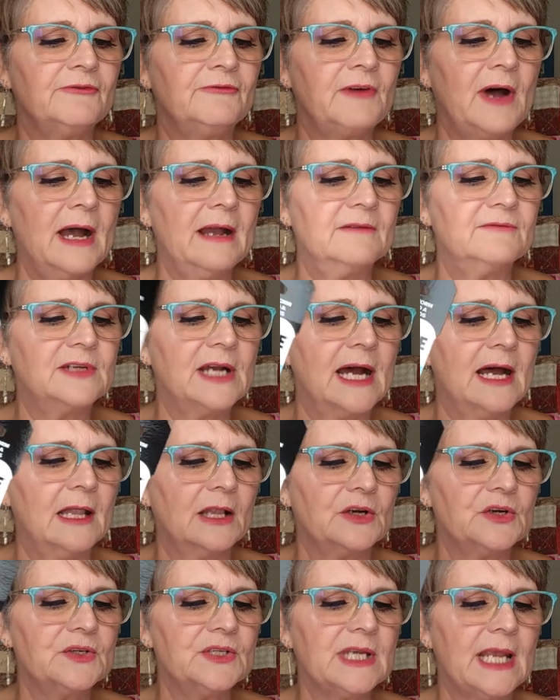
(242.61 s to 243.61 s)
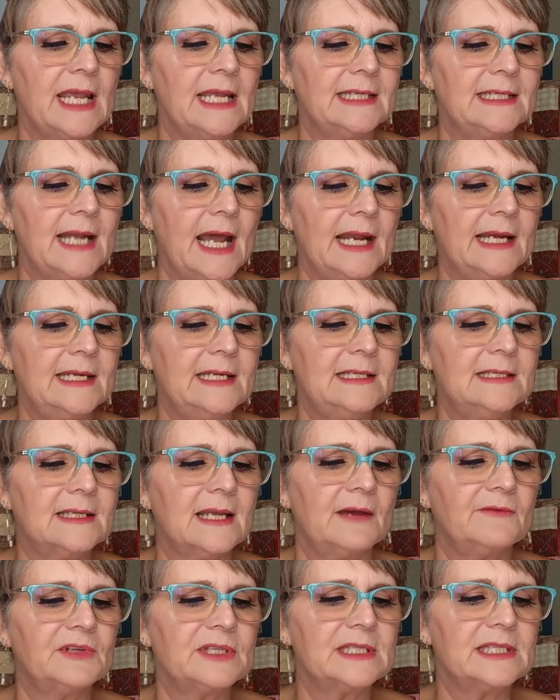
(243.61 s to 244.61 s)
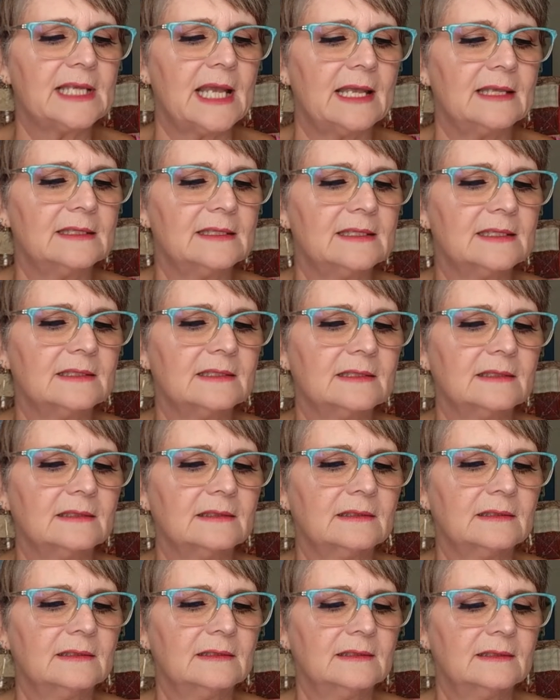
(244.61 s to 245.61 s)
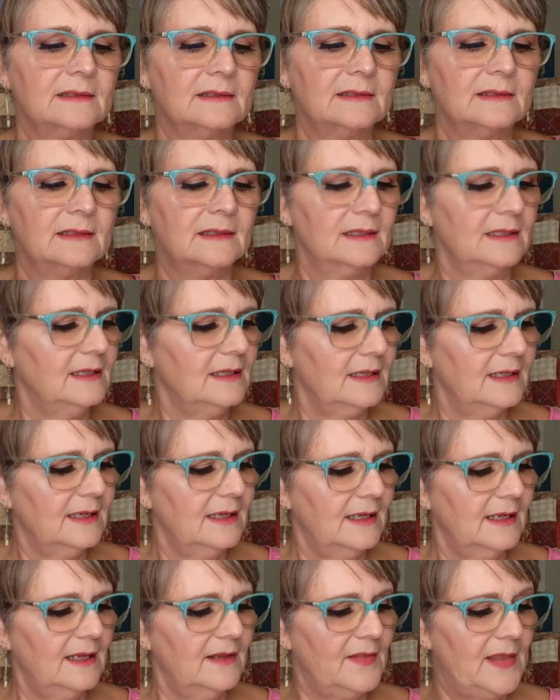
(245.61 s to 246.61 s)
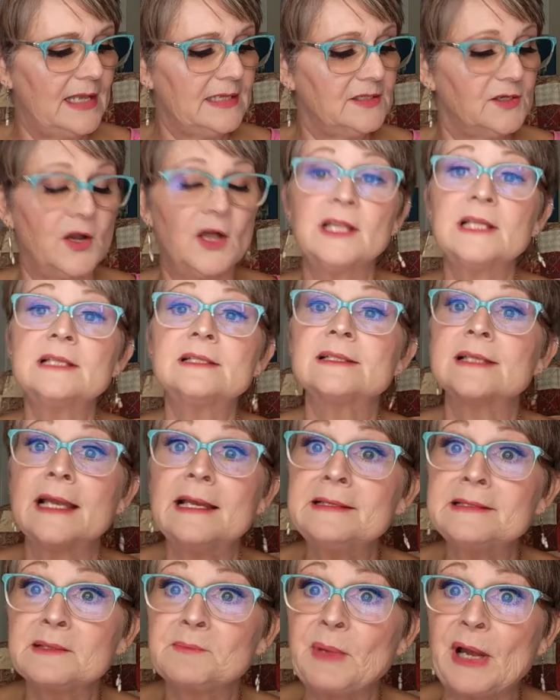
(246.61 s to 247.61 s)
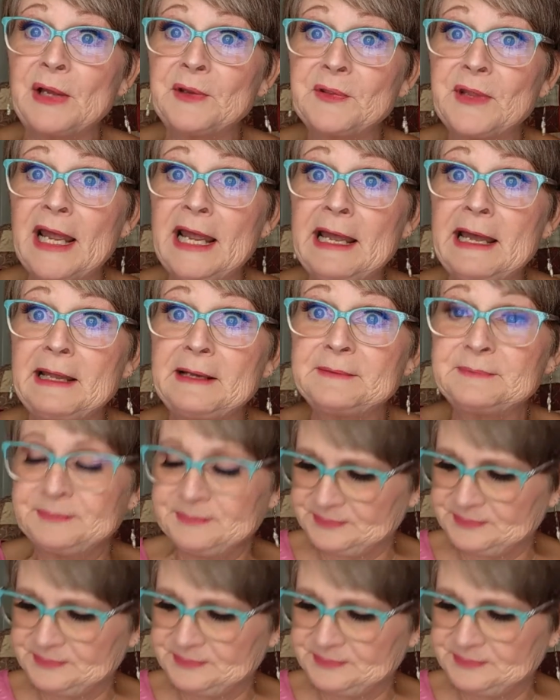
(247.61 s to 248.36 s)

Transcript: $5.97. And that's all it says about that.